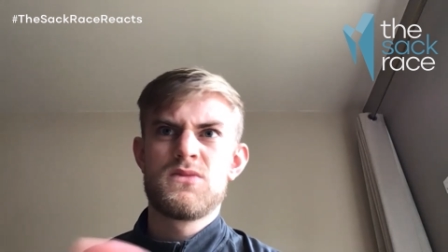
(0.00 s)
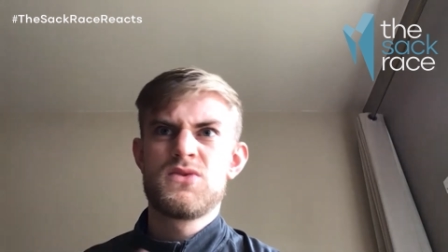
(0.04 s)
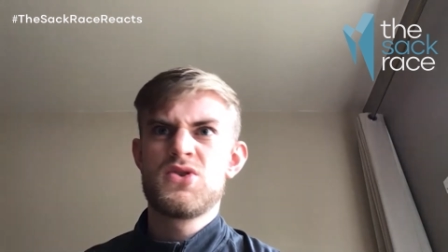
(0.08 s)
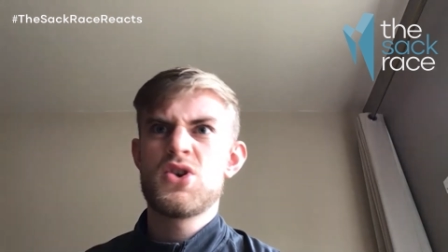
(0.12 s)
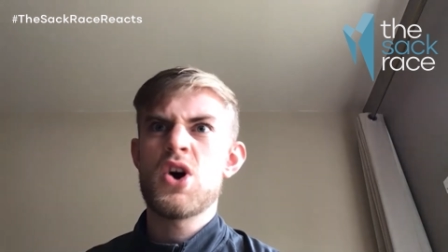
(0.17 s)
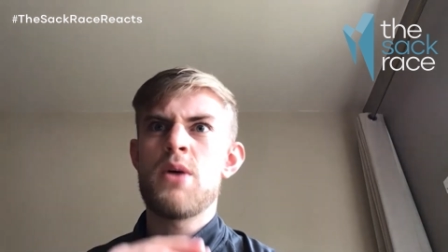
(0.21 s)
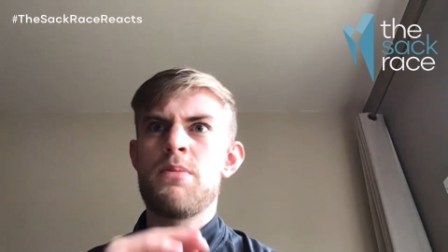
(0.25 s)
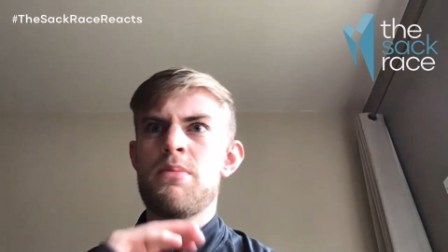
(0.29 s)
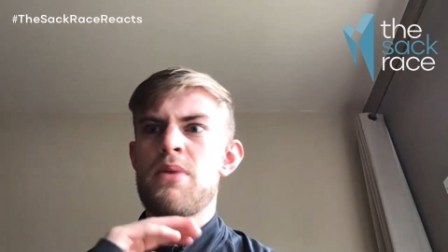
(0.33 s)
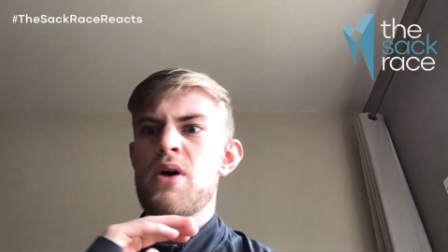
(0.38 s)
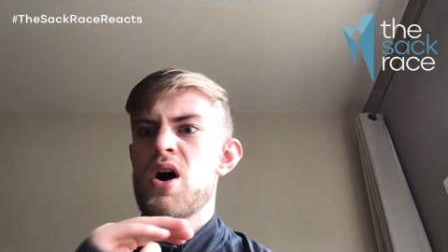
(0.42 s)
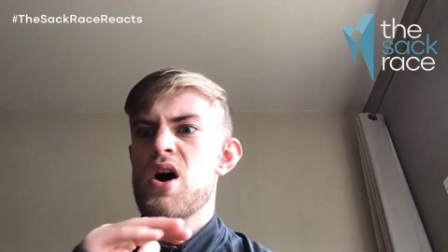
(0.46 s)

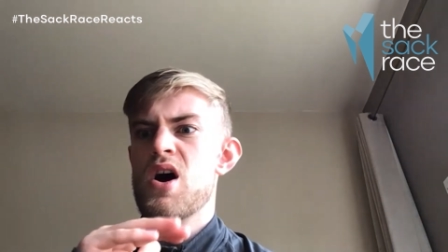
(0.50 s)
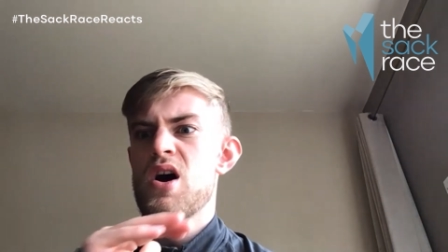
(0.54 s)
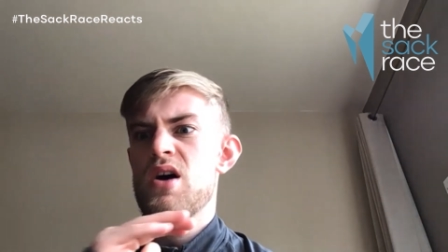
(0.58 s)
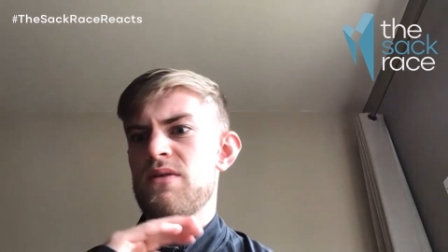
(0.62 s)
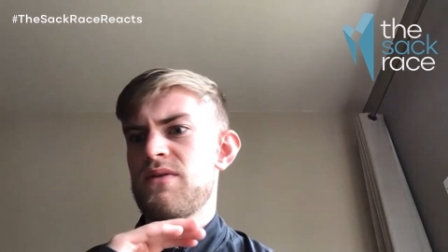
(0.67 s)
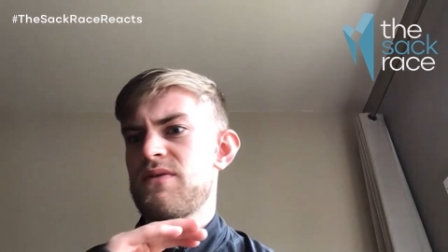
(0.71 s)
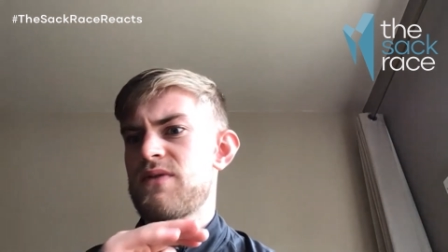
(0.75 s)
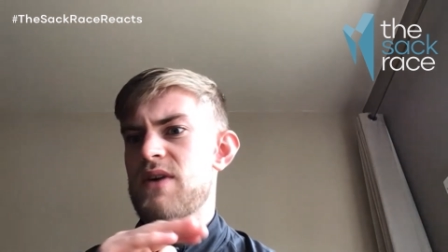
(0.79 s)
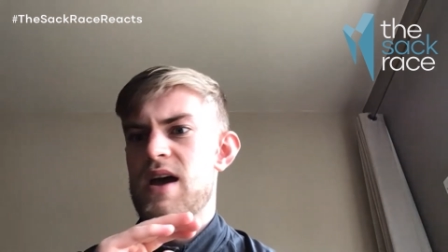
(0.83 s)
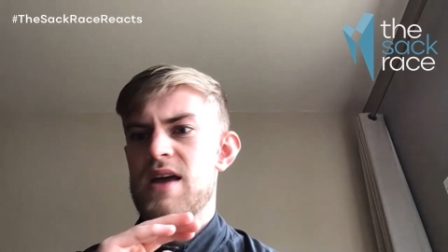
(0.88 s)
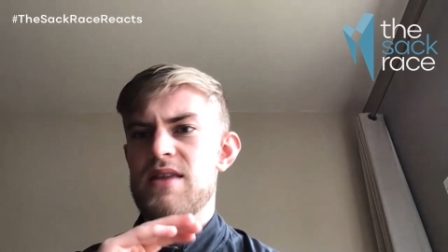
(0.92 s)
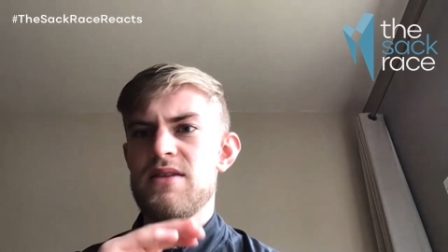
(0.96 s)
top half
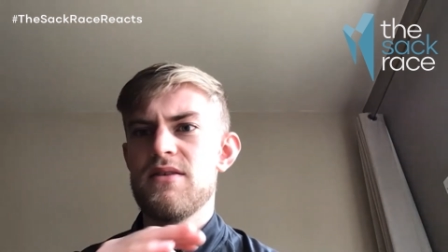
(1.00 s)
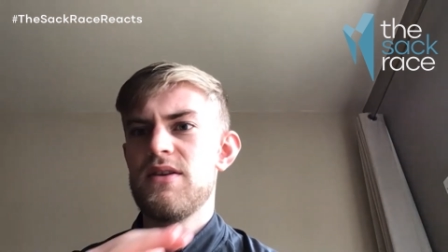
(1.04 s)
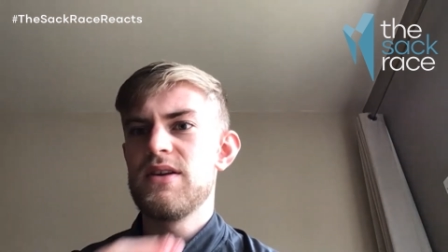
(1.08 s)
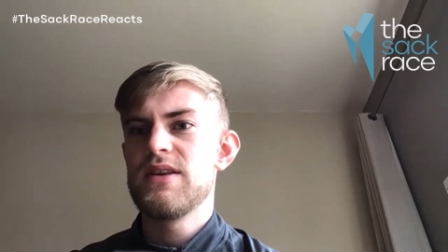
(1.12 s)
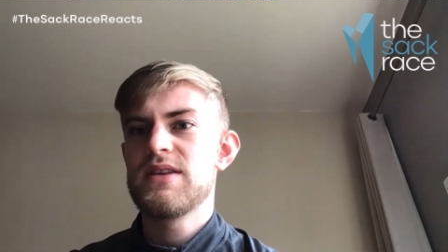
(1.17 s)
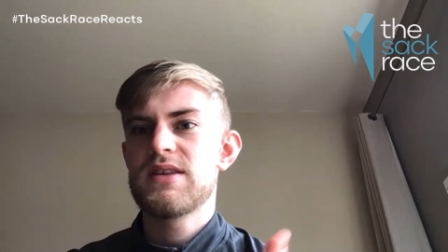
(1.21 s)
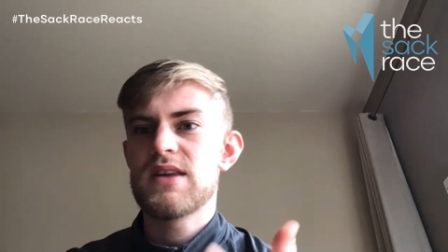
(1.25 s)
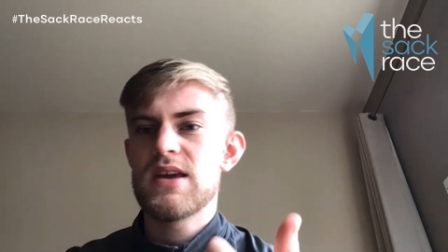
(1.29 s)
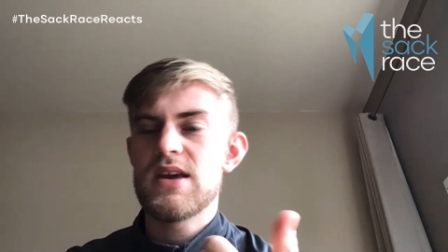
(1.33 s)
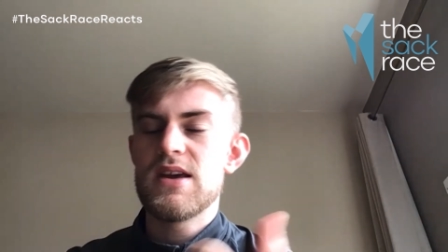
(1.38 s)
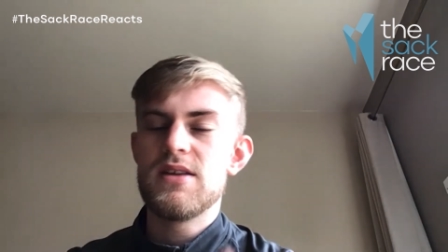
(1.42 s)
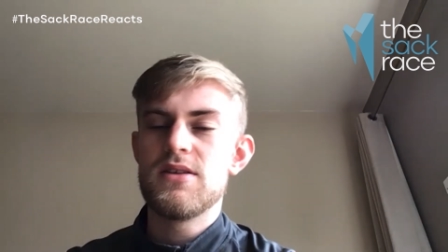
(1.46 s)
end of the
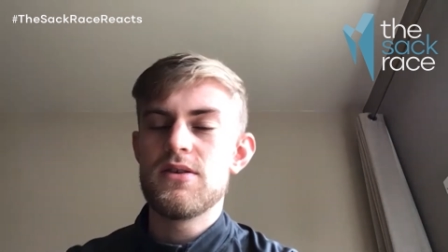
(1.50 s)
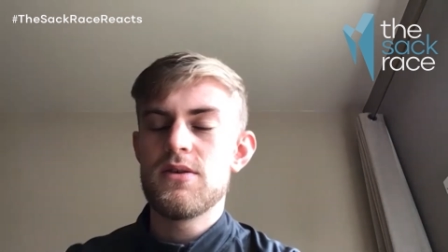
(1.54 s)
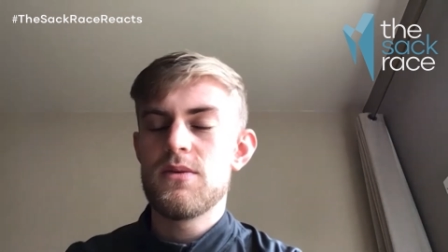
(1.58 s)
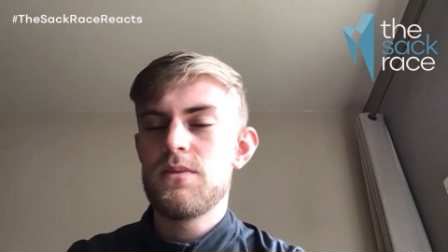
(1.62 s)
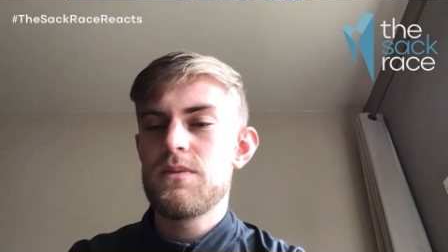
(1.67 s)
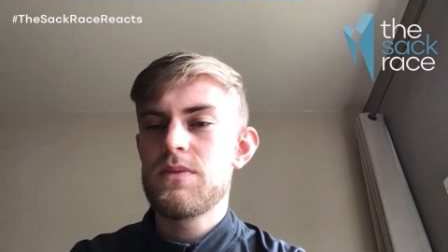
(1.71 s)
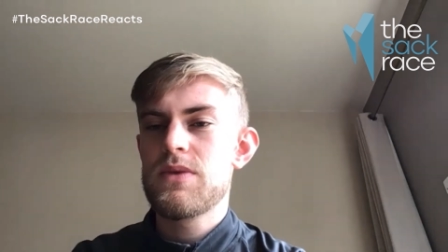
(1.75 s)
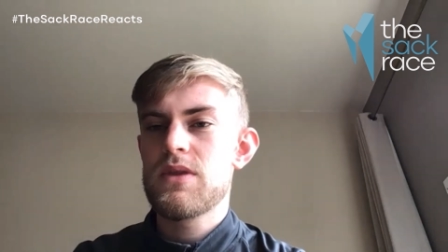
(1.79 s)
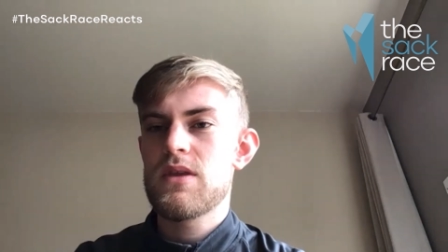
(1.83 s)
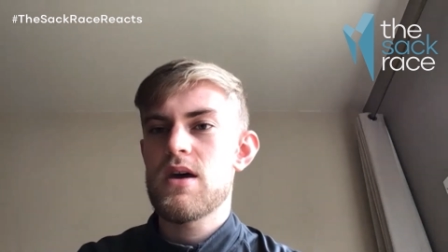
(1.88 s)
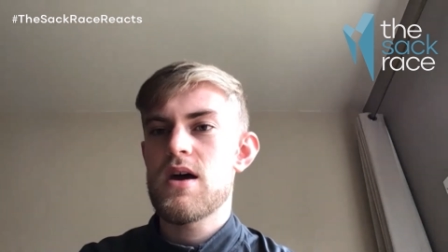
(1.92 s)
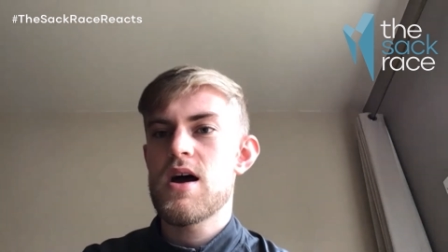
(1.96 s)
season,
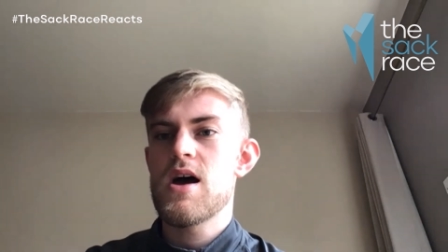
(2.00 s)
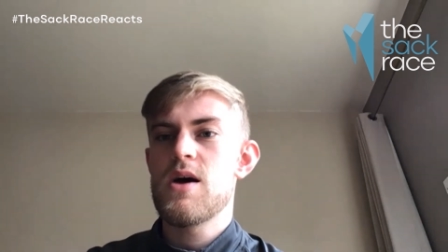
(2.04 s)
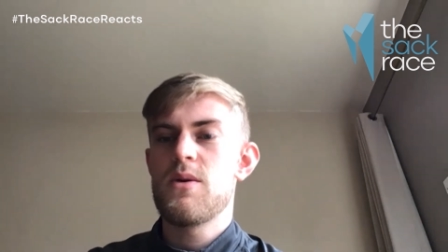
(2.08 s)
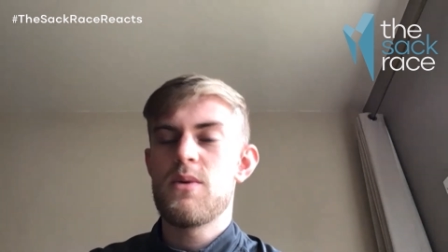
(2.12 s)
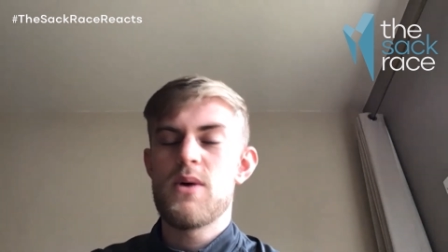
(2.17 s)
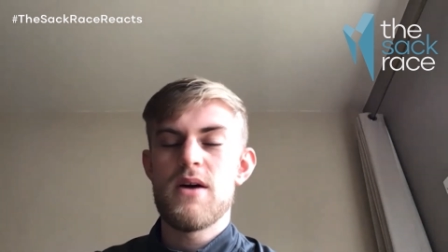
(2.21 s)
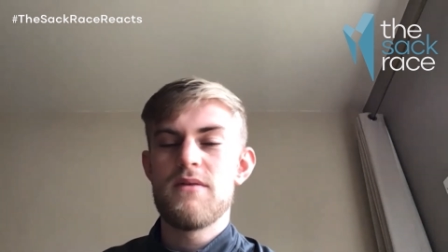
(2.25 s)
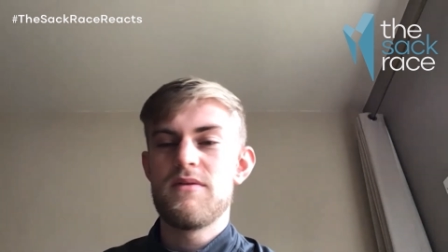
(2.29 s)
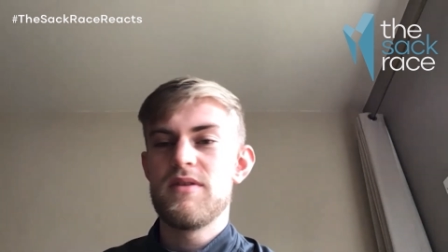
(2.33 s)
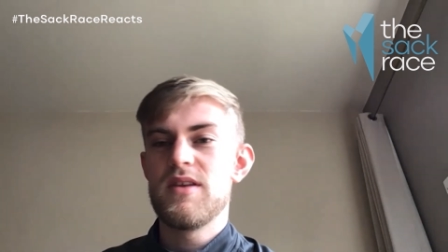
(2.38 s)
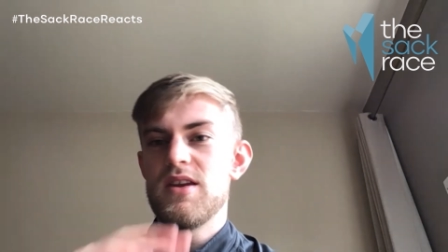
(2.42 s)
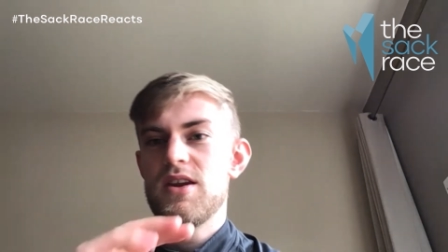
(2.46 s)

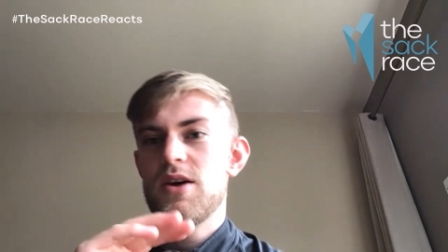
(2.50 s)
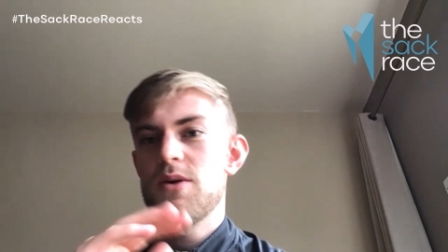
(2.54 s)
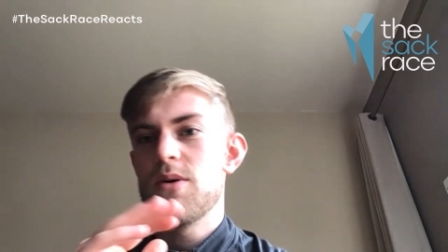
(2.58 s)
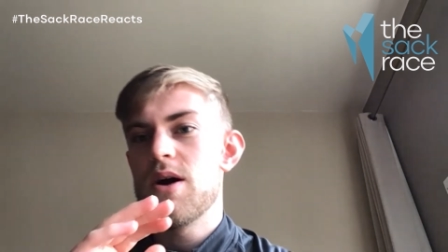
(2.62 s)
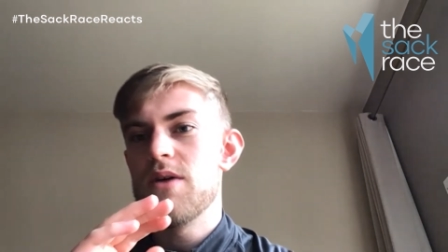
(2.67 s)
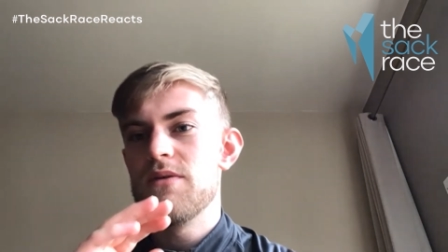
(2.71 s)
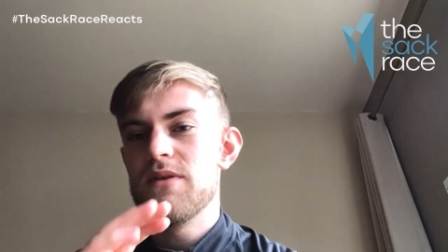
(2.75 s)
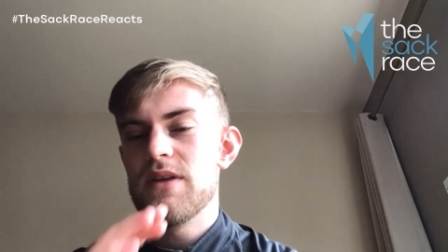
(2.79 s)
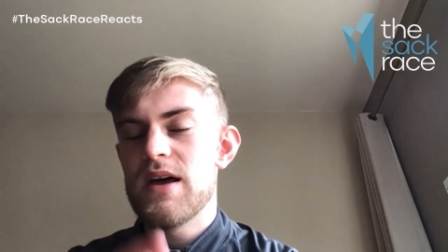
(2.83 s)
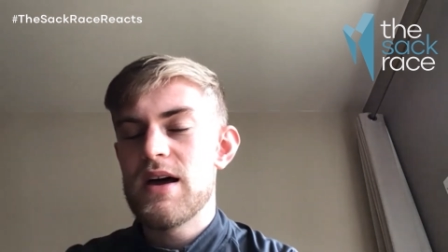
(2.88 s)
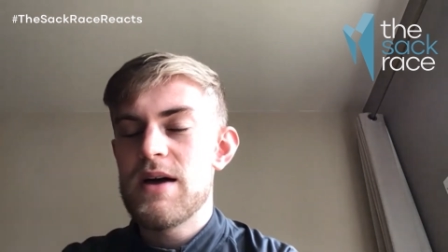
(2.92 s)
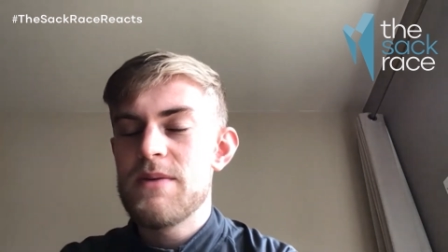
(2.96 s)
whatever they do
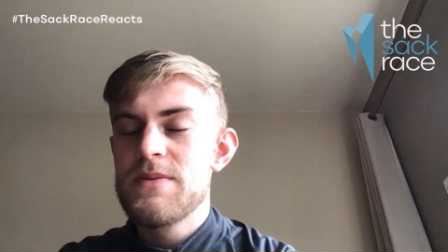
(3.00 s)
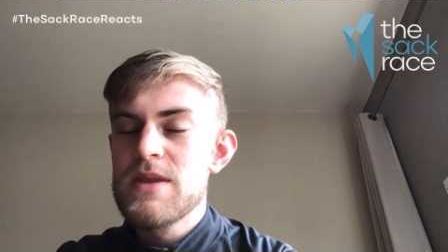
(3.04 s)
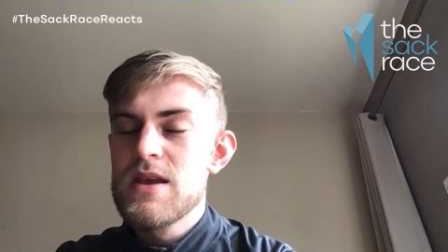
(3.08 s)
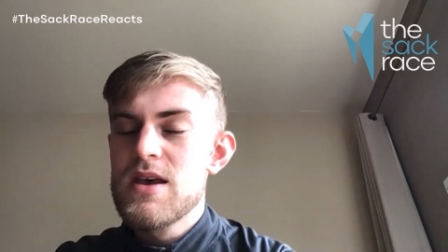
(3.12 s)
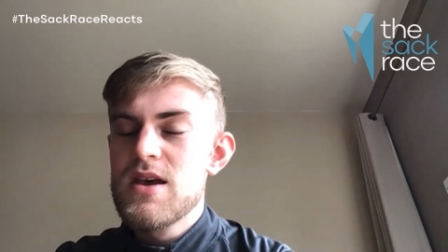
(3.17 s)
over there.